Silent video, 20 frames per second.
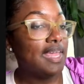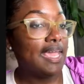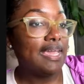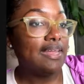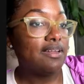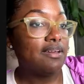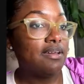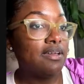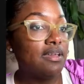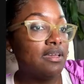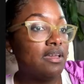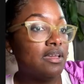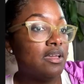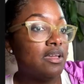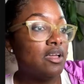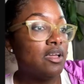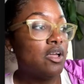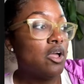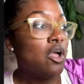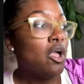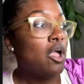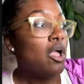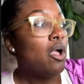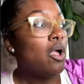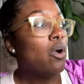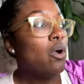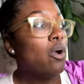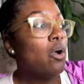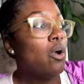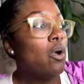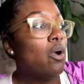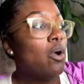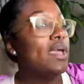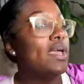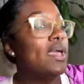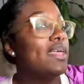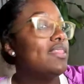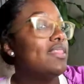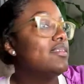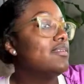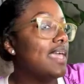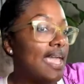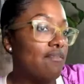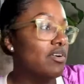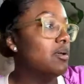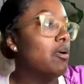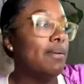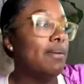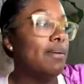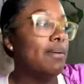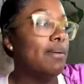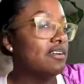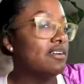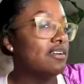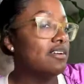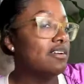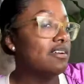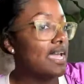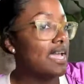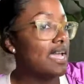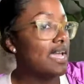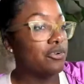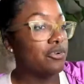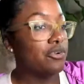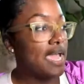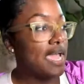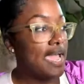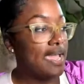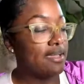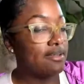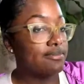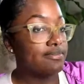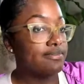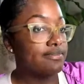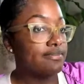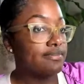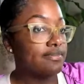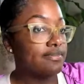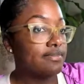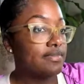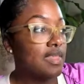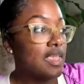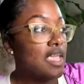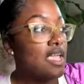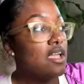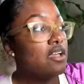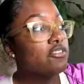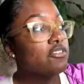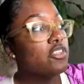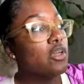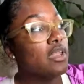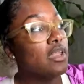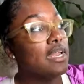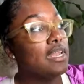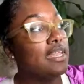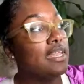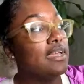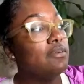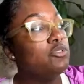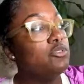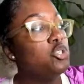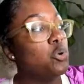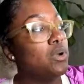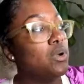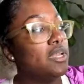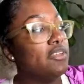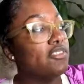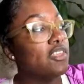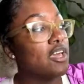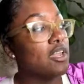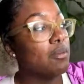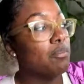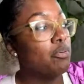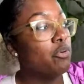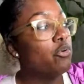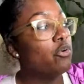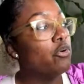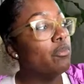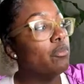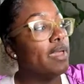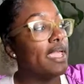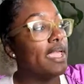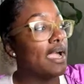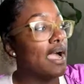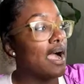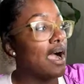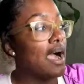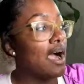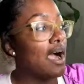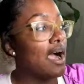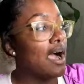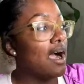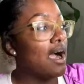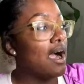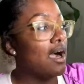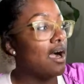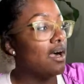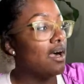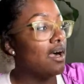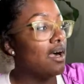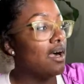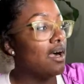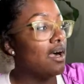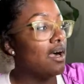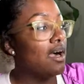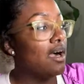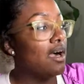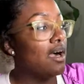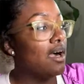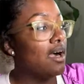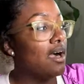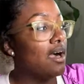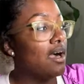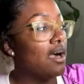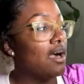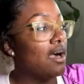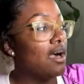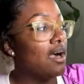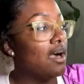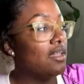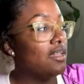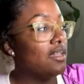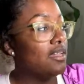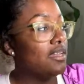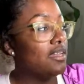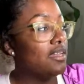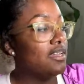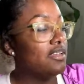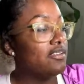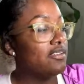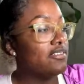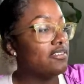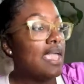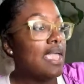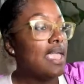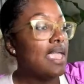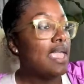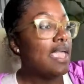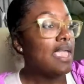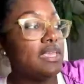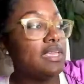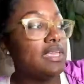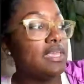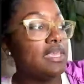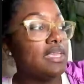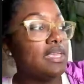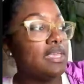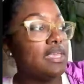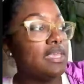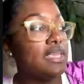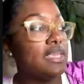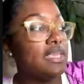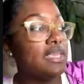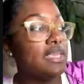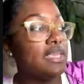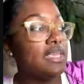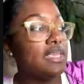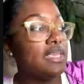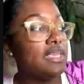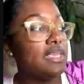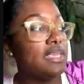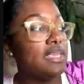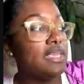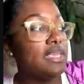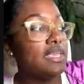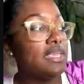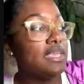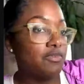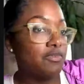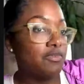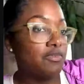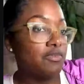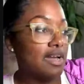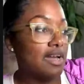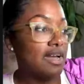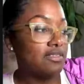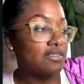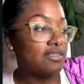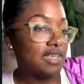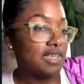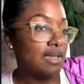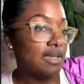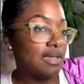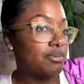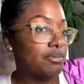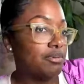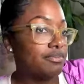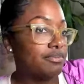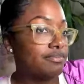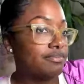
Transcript: data, whether they have a department assigned or not. So that left join is going to pull back all of this and only data that matches from my other table.